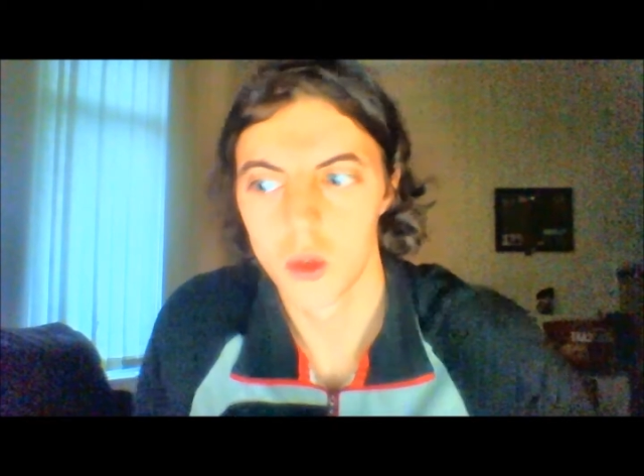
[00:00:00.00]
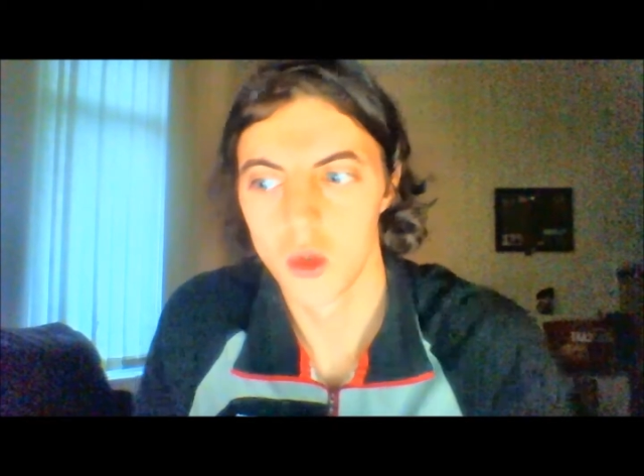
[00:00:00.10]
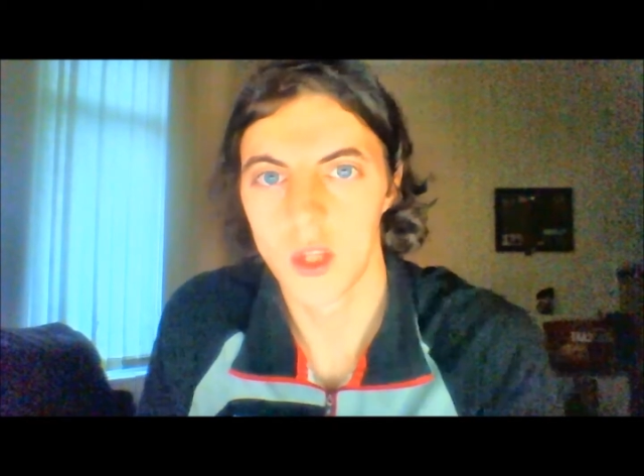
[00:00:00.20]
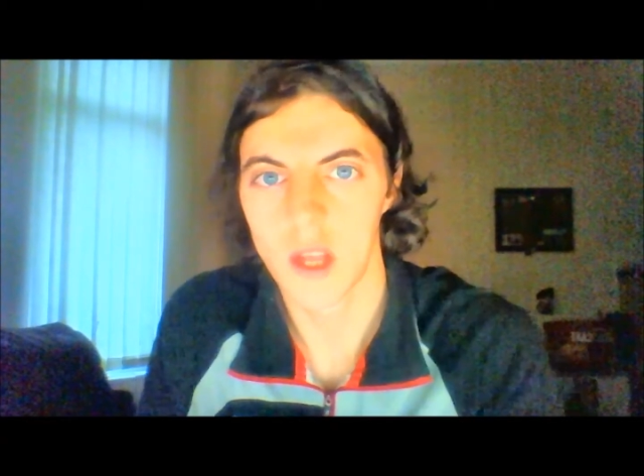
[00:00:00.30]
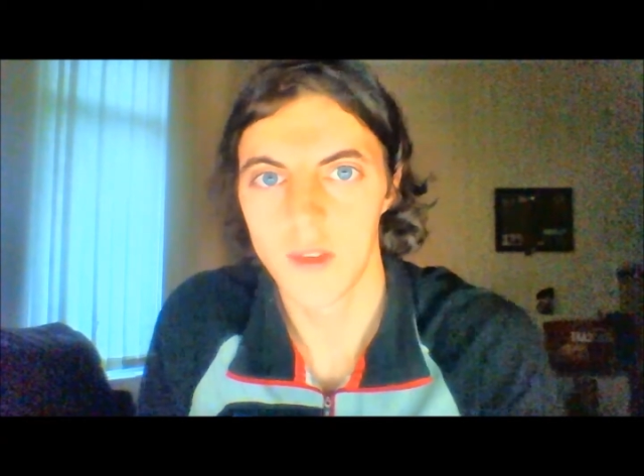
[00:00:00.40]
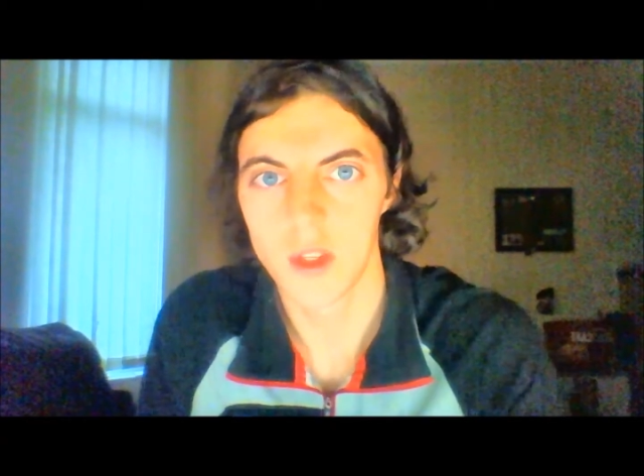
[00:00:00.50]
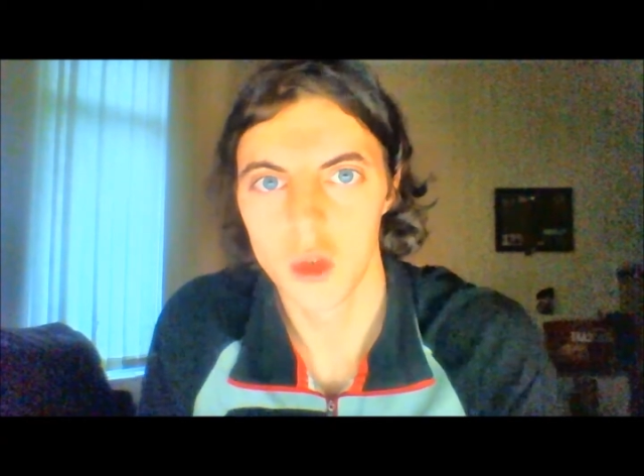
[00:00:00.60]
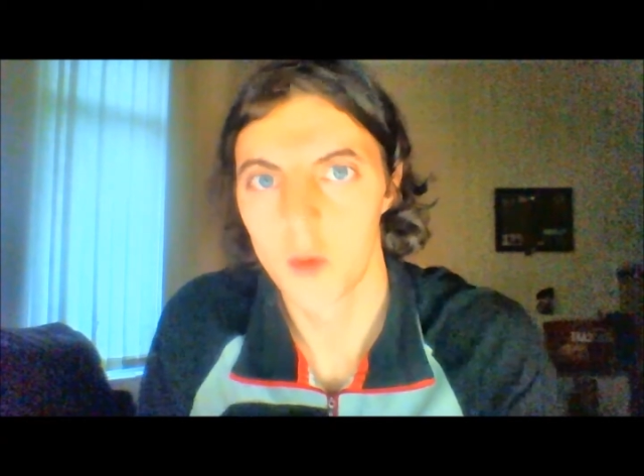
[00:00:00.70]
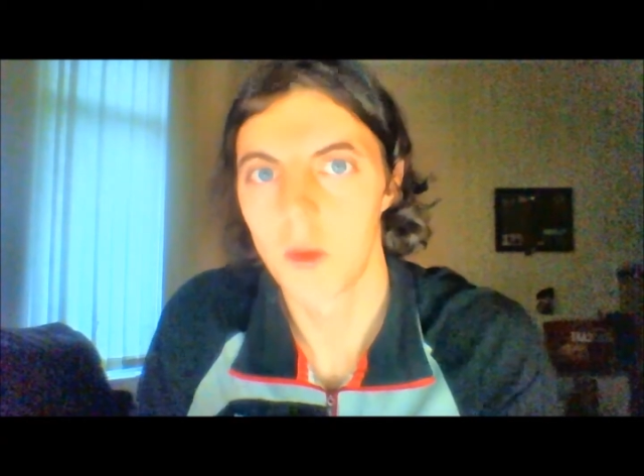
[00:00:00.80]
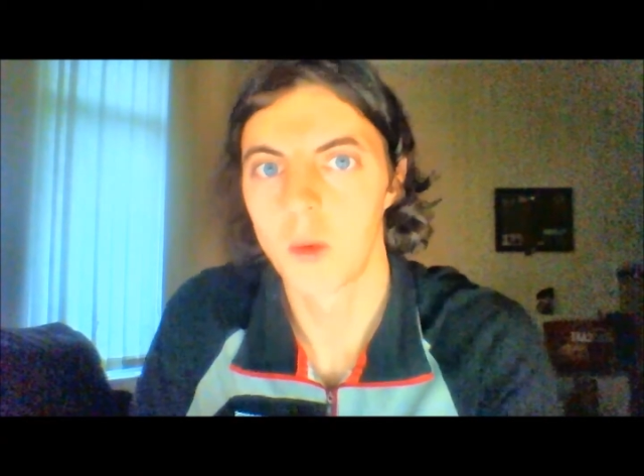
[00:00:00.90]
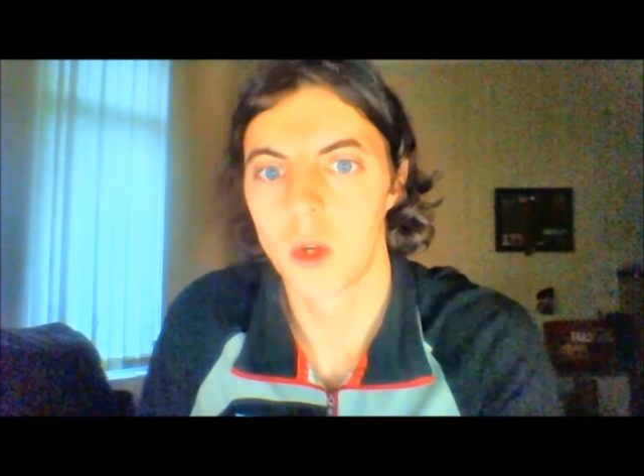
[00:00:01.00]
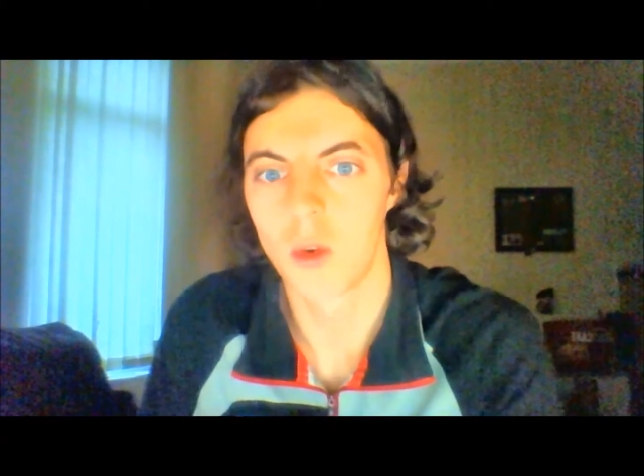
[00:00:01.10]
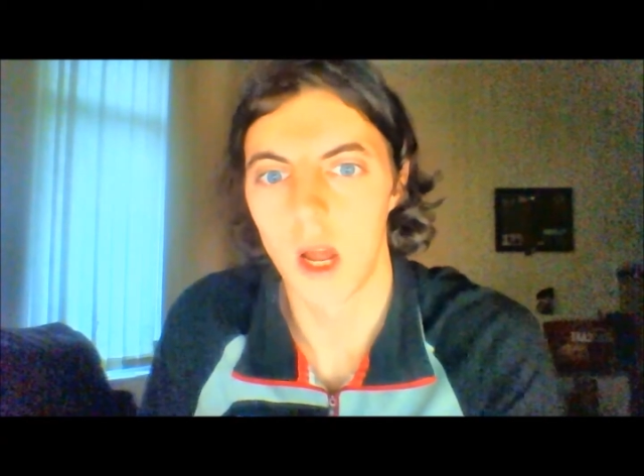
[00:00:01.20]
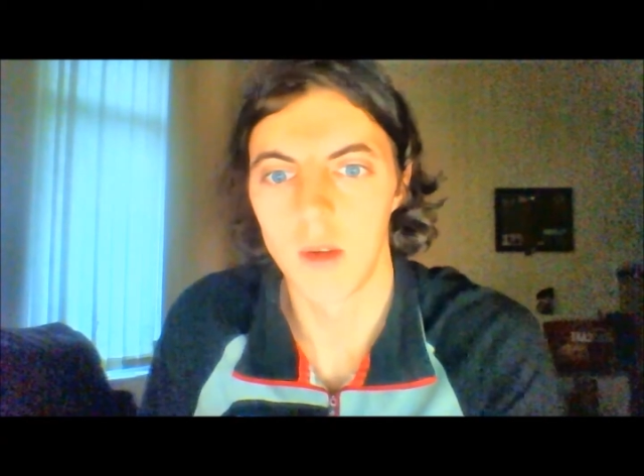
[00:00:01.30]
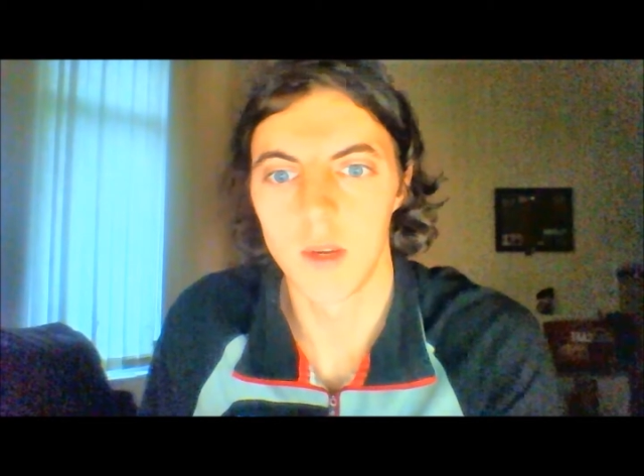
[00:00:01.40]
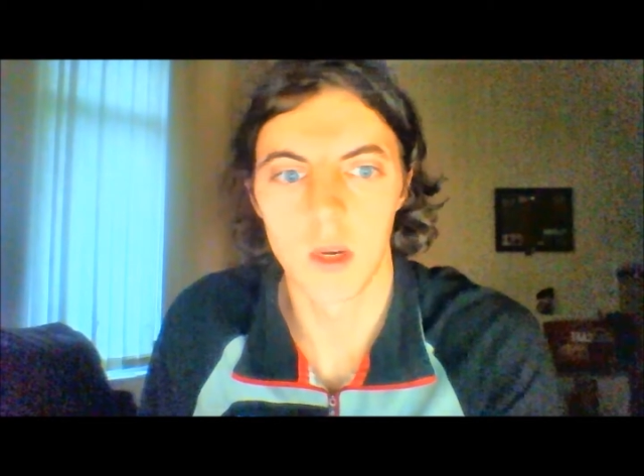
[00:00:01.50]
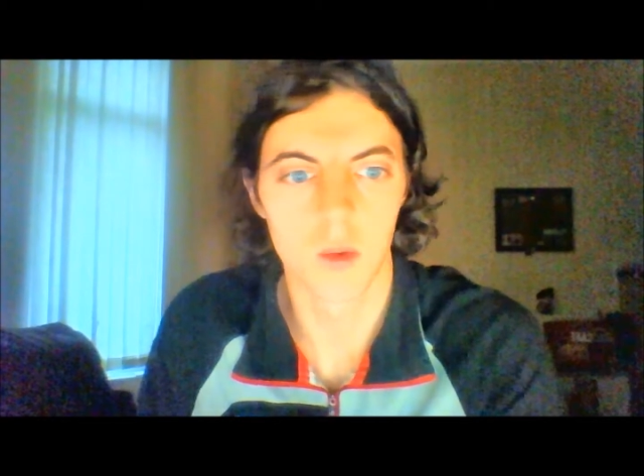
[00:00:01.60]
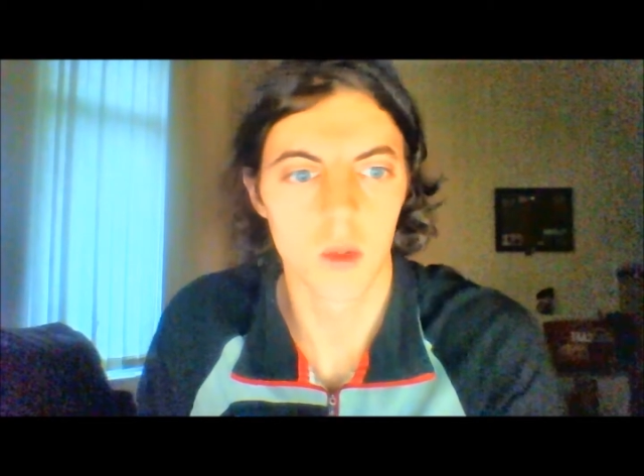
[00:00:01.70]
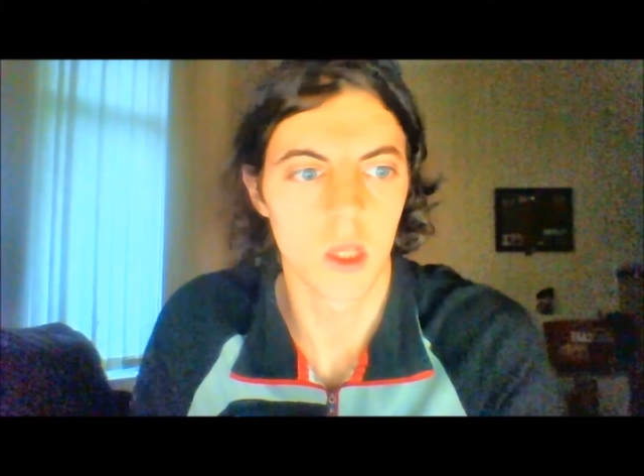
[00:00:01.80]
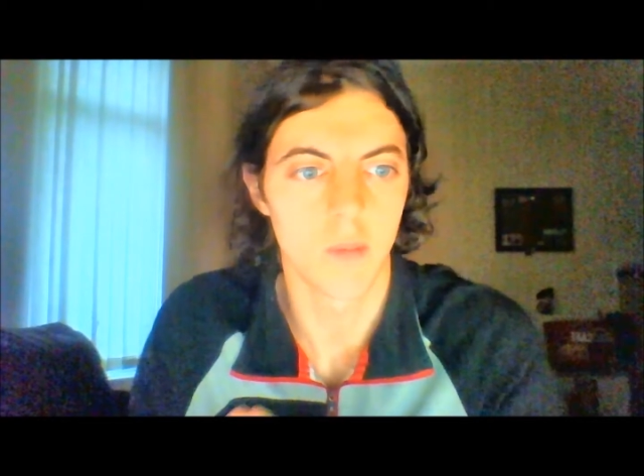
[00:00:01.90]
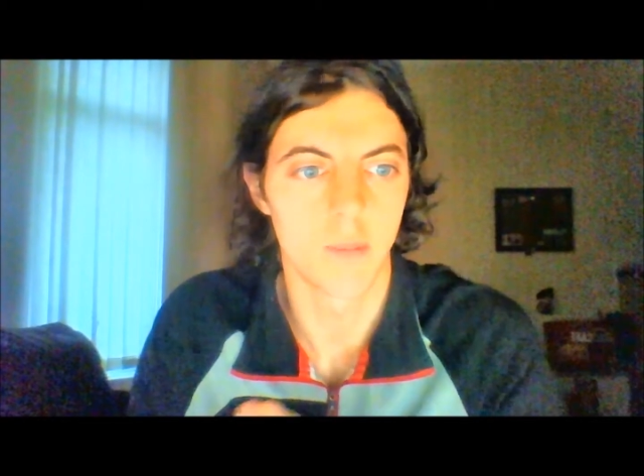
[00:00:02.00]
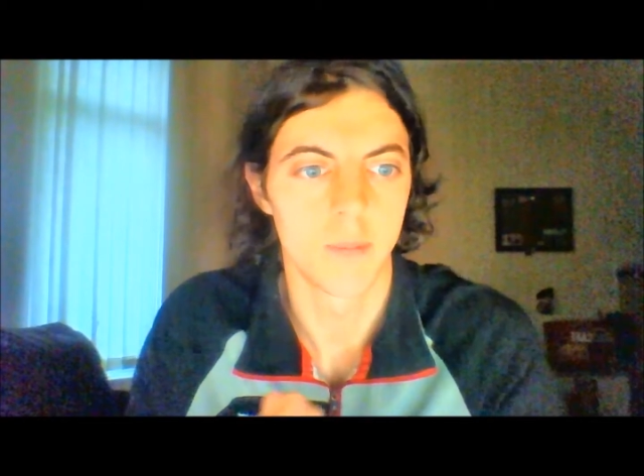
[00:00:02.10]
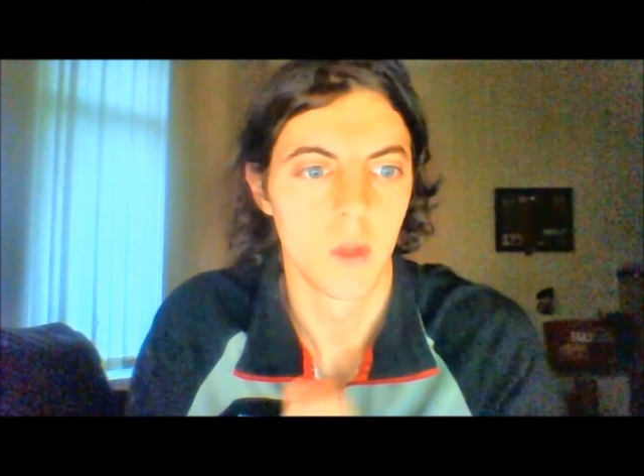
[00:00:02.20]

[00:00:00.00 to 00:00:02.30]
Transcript: good evidence coming out the ground now that,